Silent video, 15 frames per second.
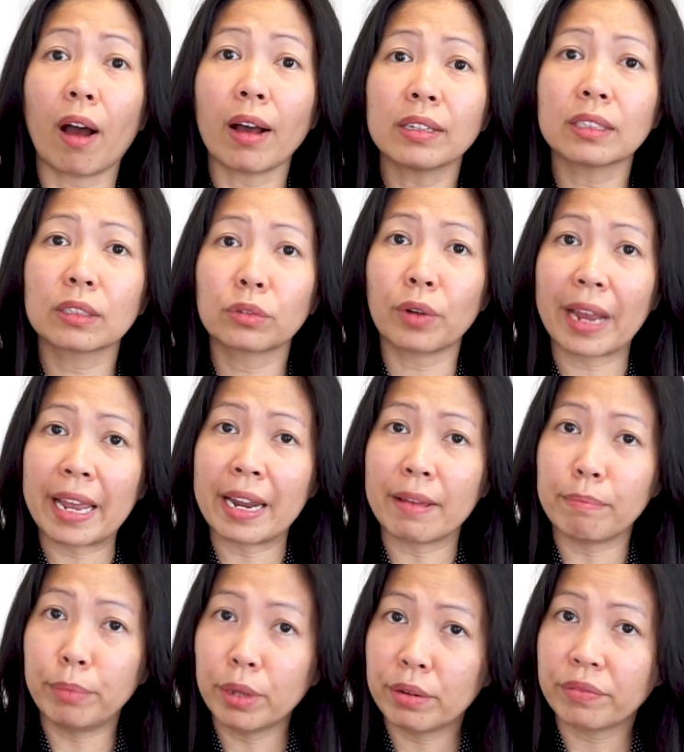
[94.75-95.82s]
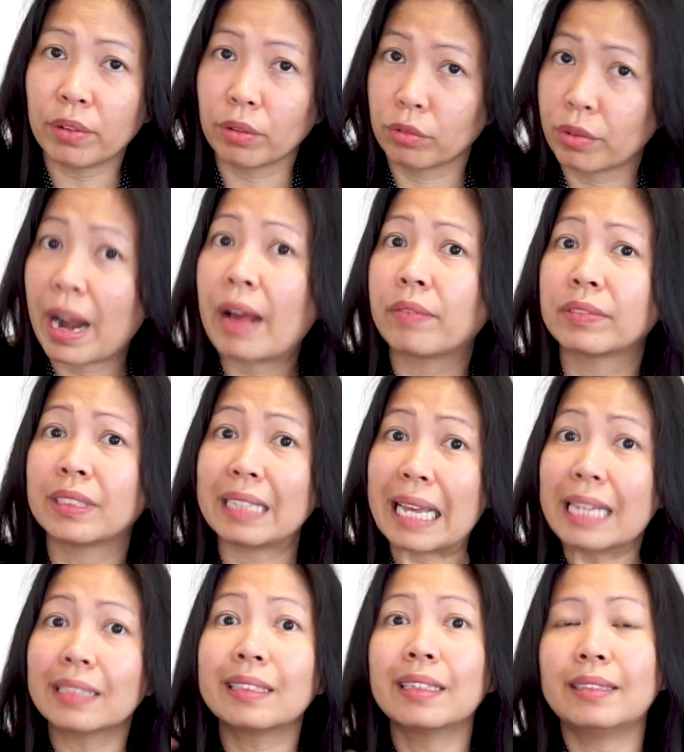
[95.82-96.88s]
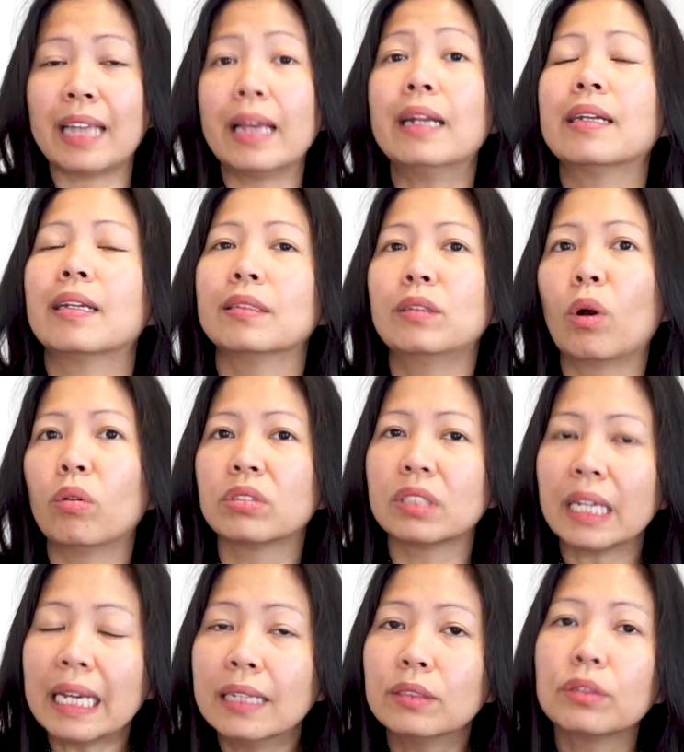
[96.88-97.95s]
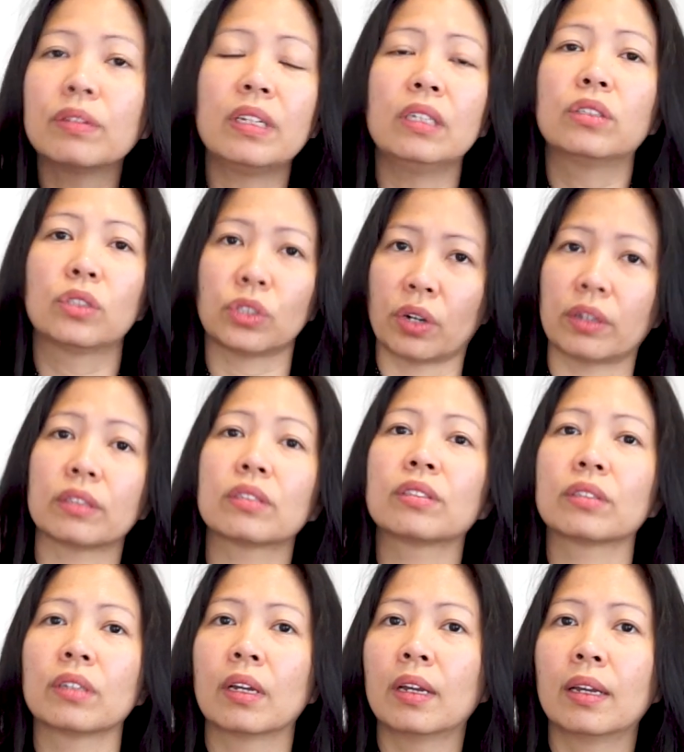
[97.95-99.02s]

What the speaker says: us creating beautiful graphs is the data that goes into these charts,